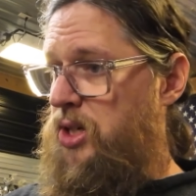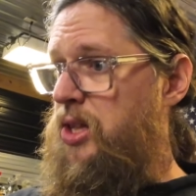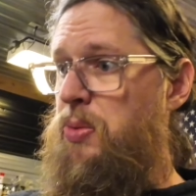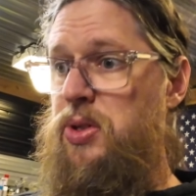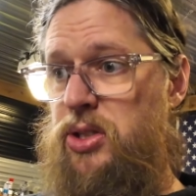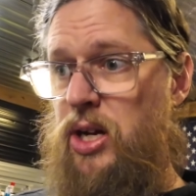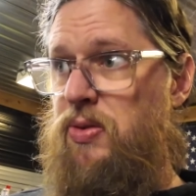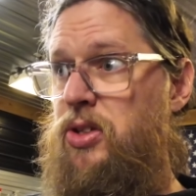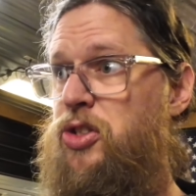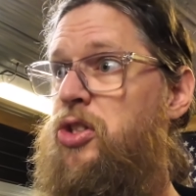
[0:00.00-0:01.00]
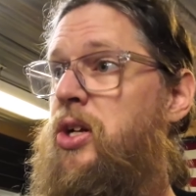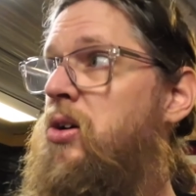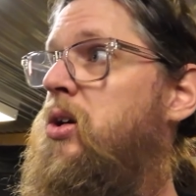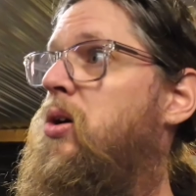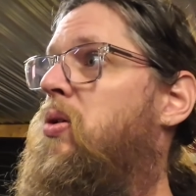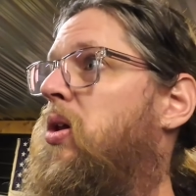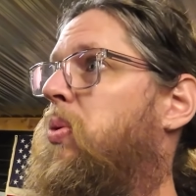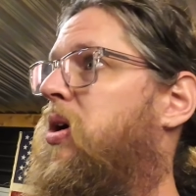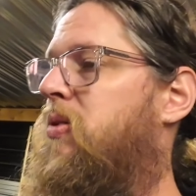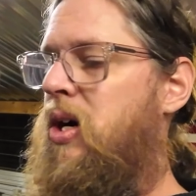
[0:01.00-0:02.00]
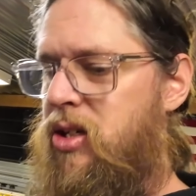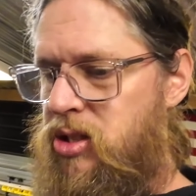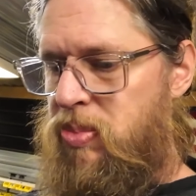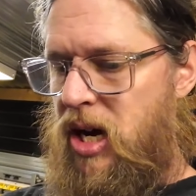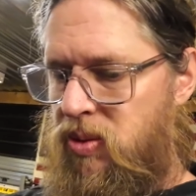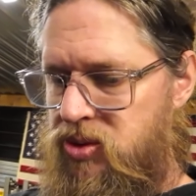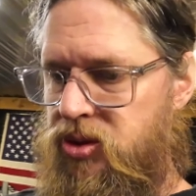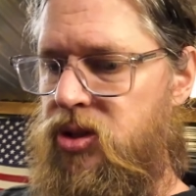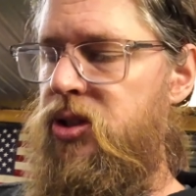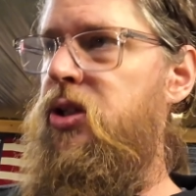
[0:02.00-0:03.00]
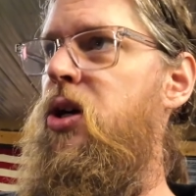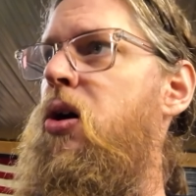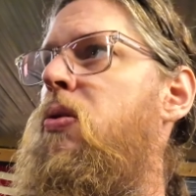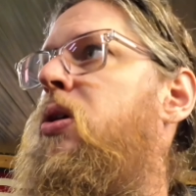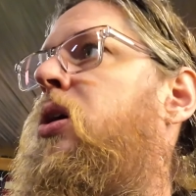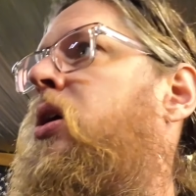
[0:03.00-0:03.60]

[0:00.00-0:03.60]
and then we should have good stereo all the way around because the back ones are good to go.